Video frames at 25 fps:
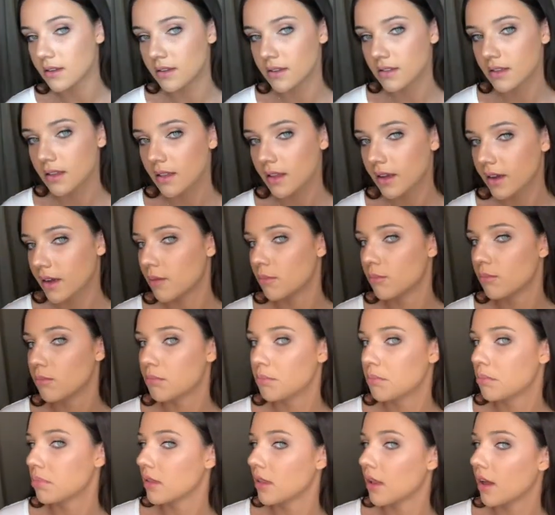isn't like a
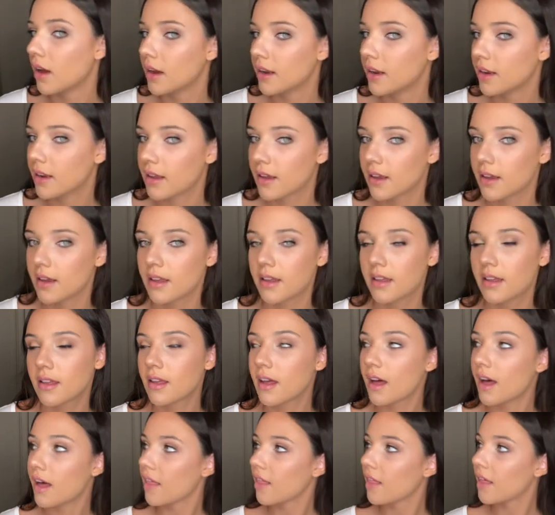blinding
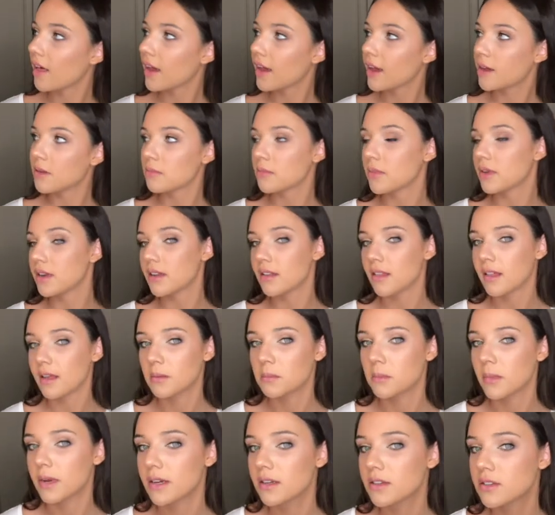highlight, but it like
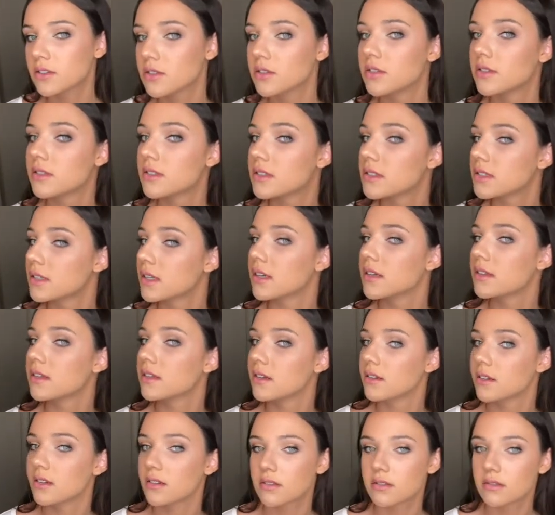makes your skin
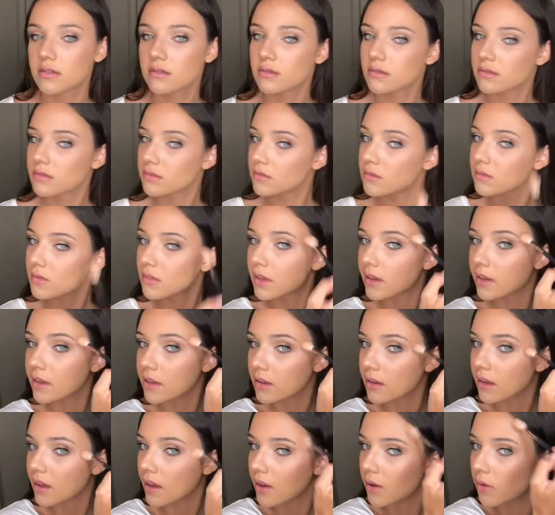look like
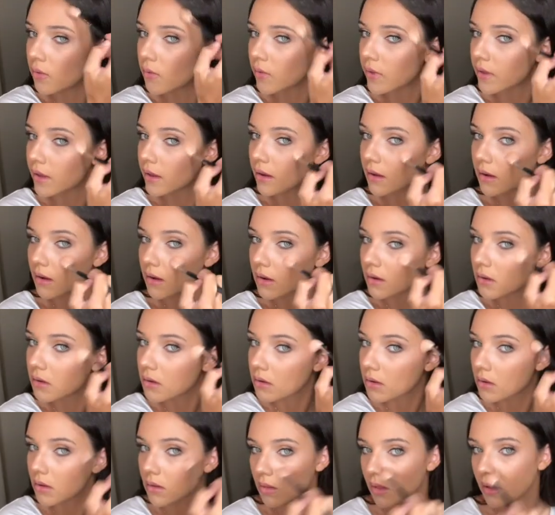healthy and
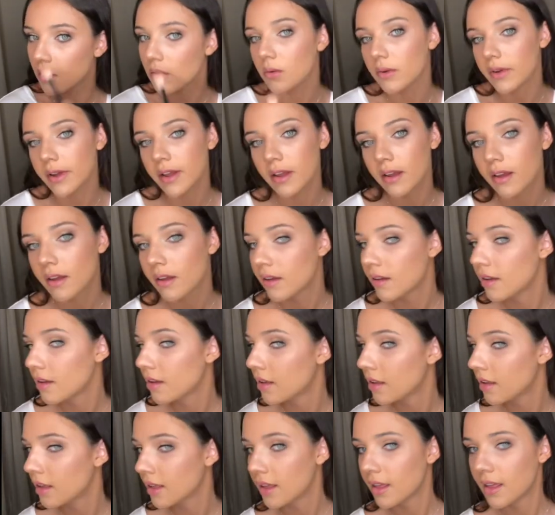glowy.
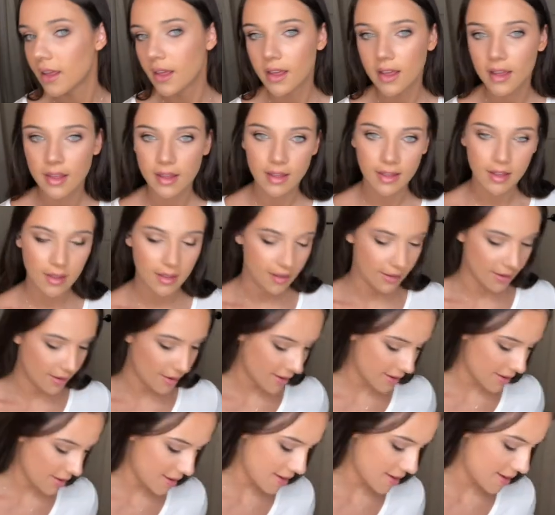
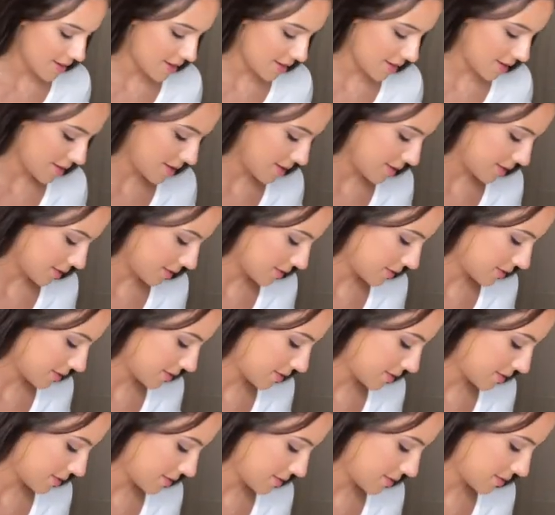
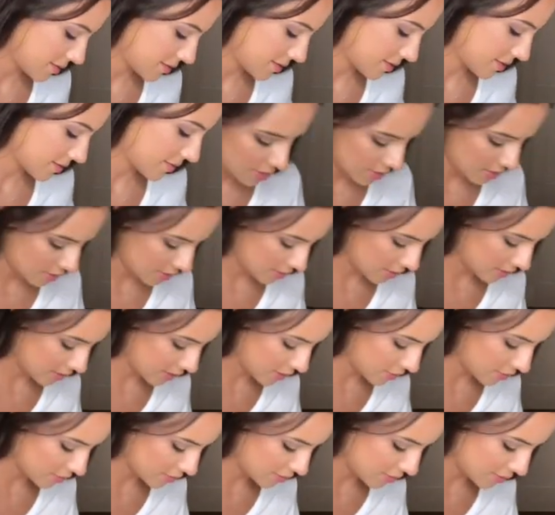Yes! And
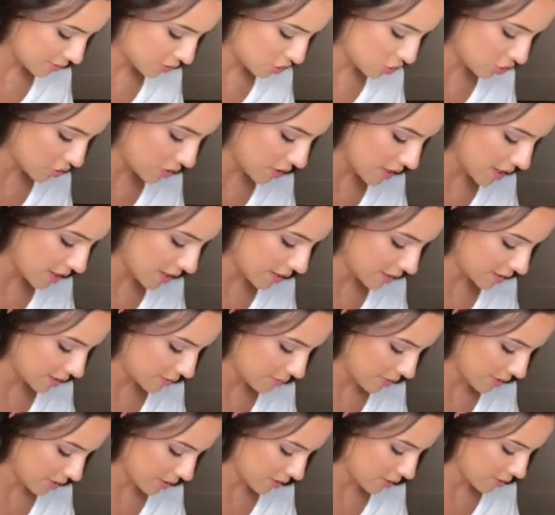here's the trick to
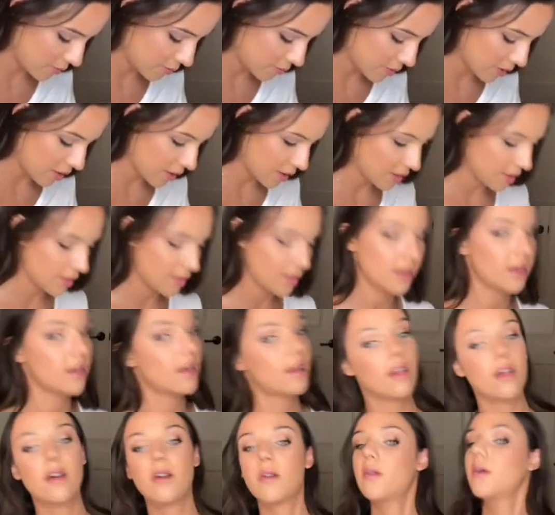make your body look
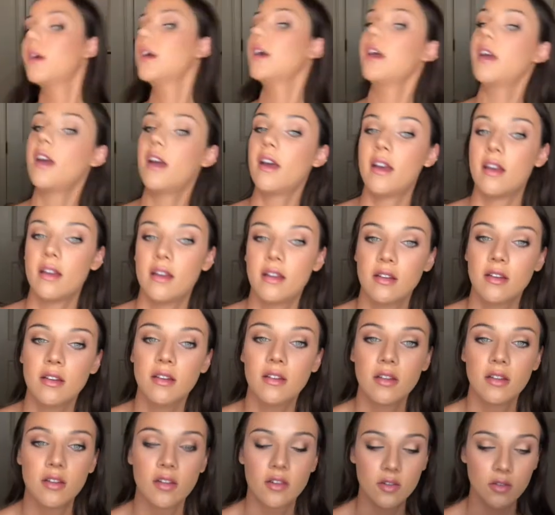glowy.
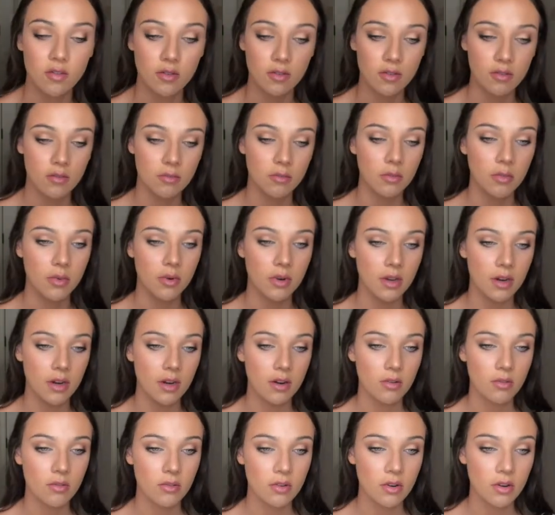Put it
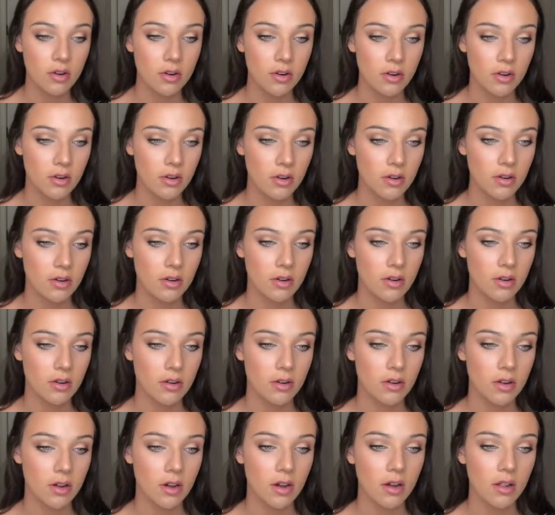on your
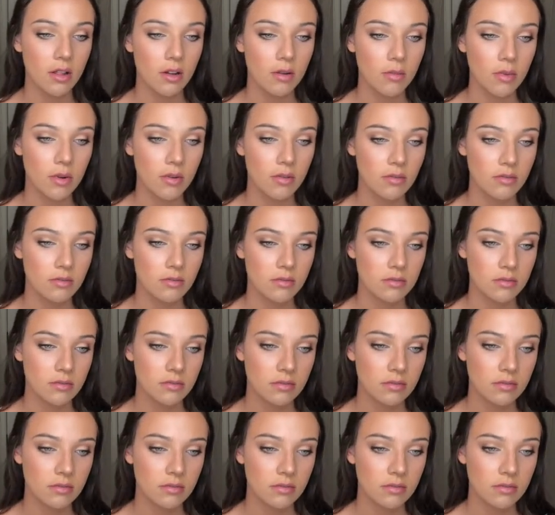collarbone.